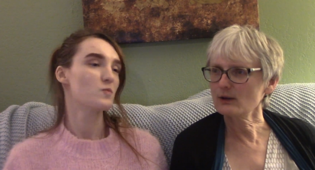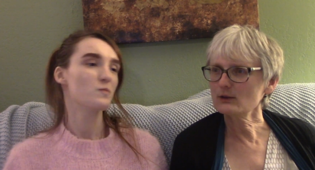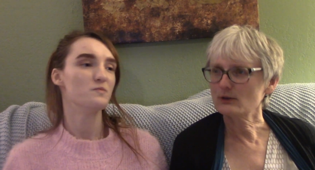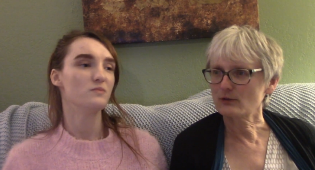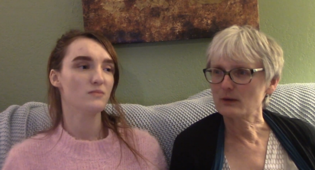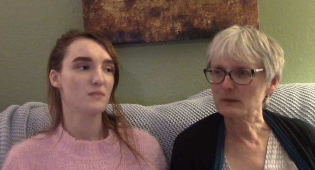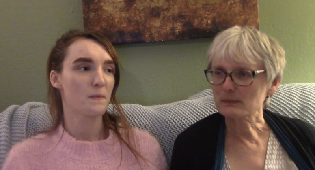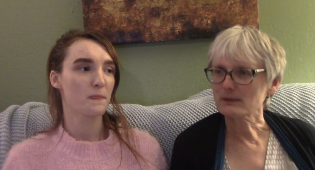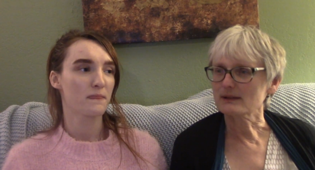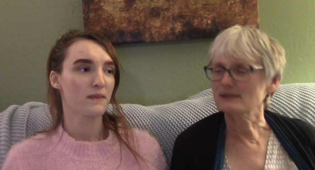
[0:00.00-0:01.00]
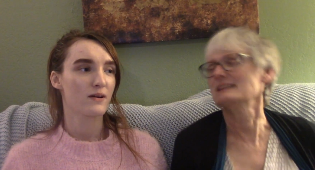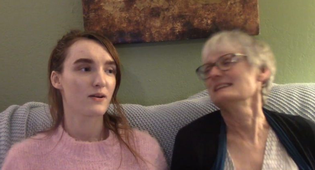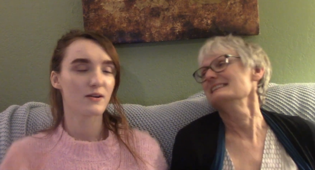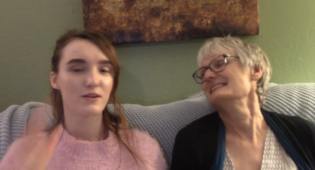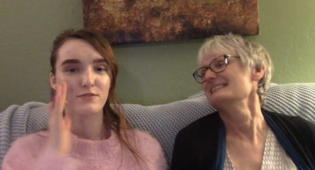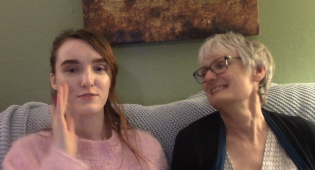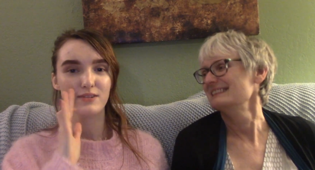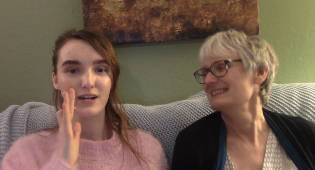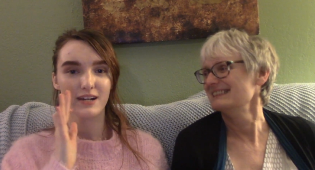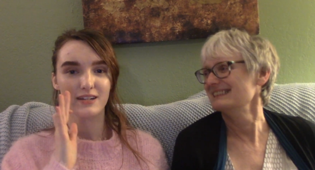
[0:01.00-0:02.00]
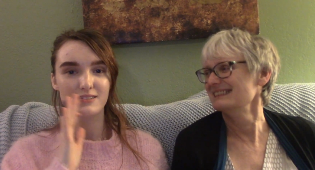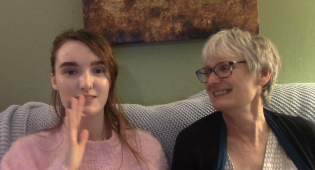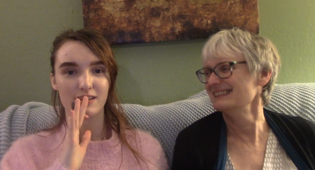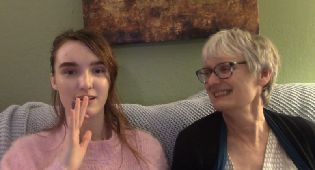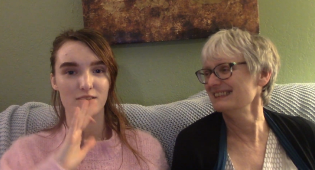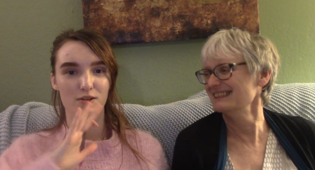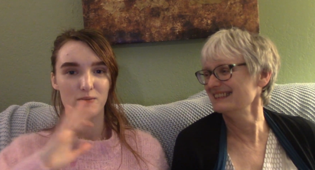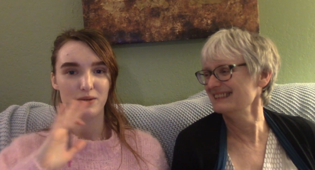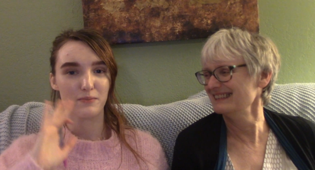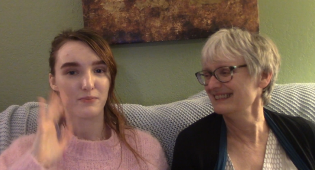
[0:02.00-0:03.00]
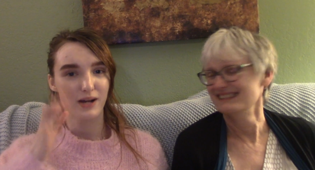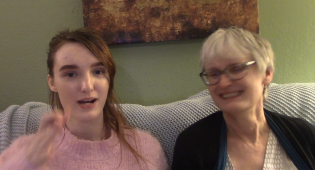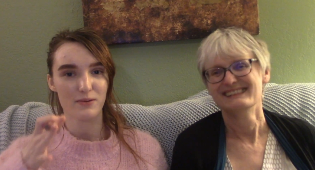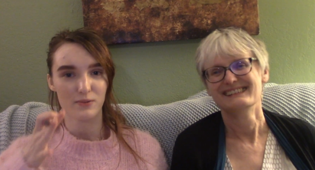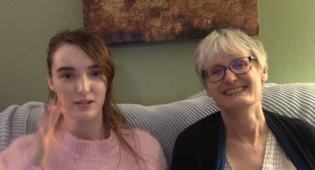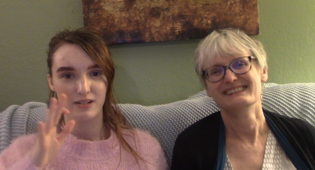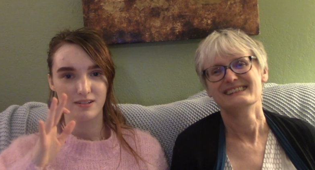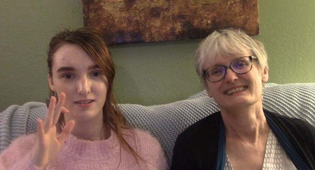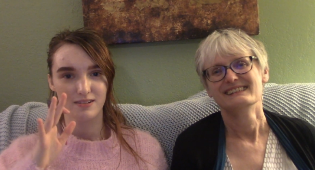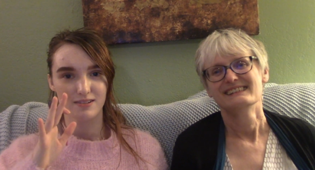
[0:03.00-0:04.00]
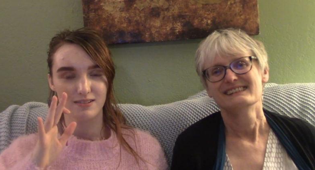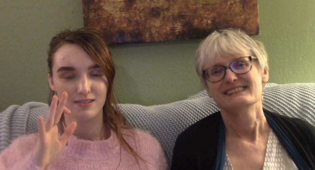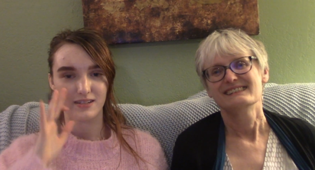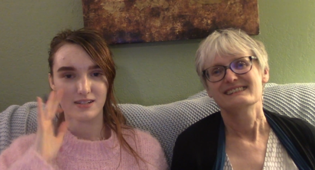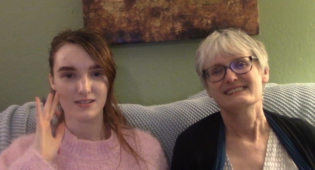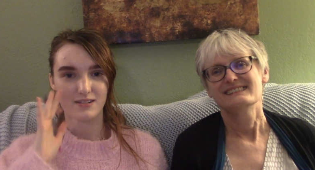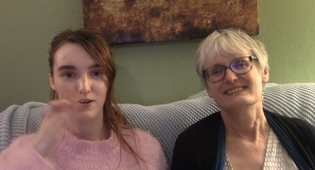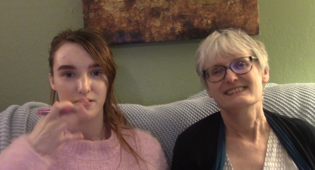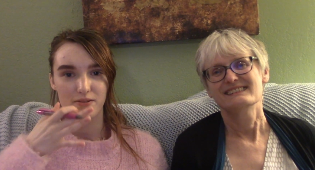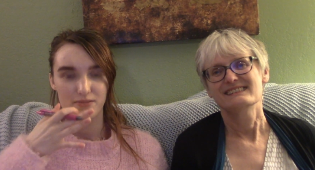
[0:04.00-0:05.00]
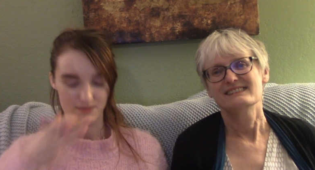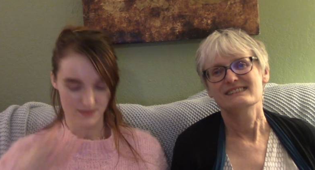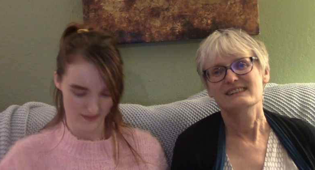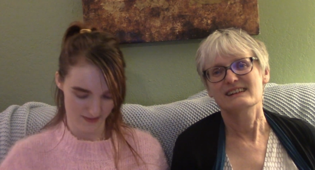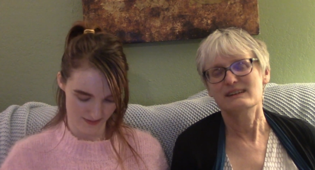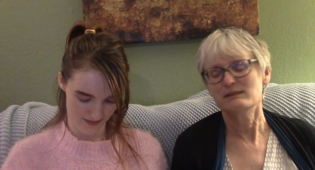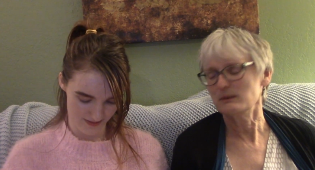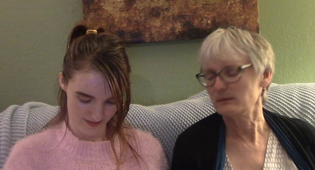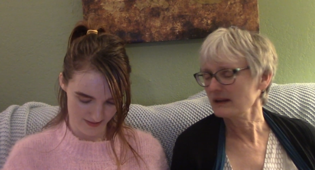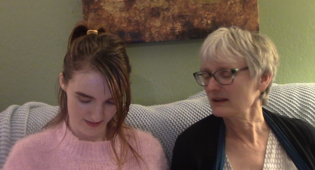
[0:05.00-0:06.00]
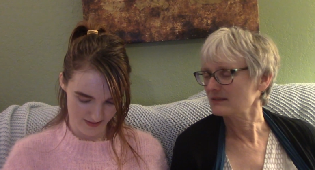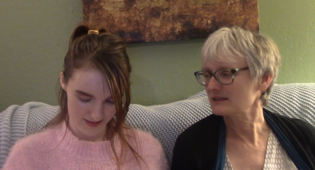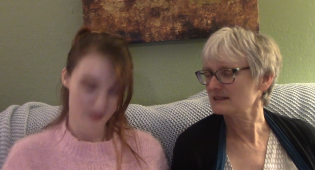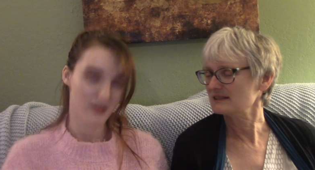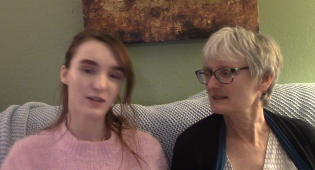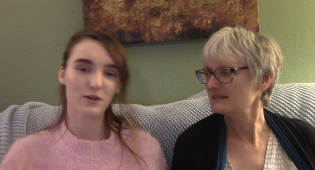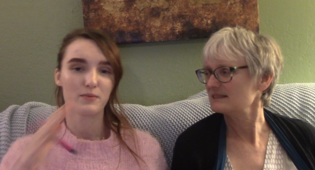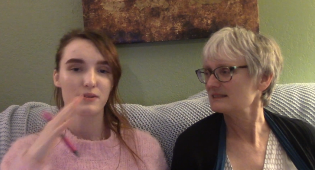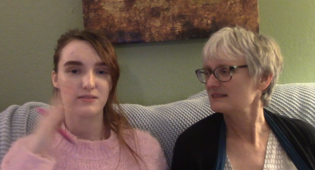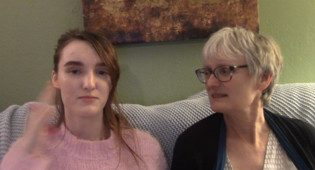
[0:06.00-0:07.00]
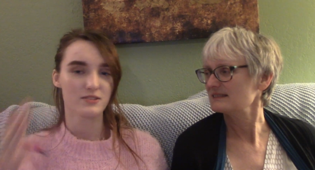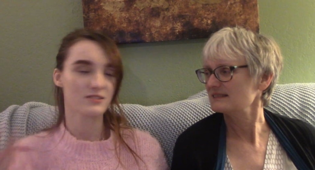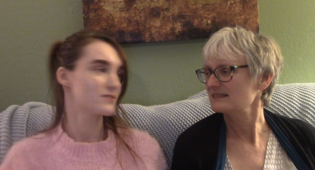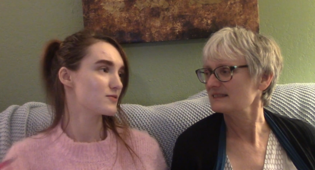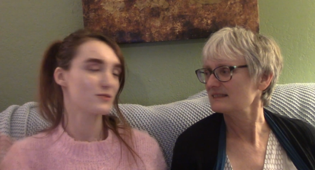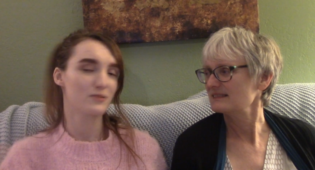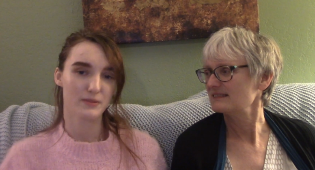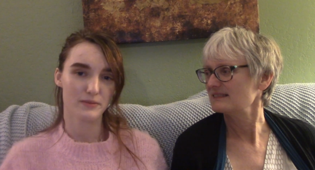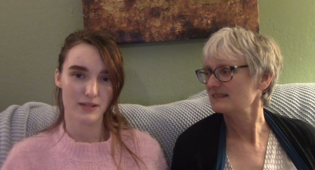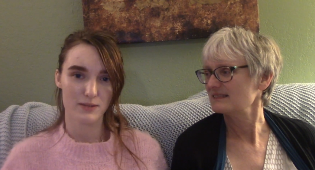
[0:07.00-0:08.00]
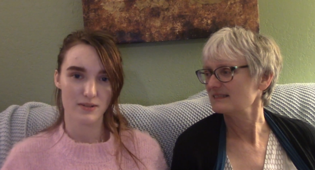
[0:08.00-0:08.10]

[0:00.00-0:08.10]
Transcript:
Speaker 1: there for me, please.
Speaker 2: Or if you guys like know where to buy one, let us know. I
Speaker 1: want
Speaker 2: to make one. No, I know, but just if you know where to get one,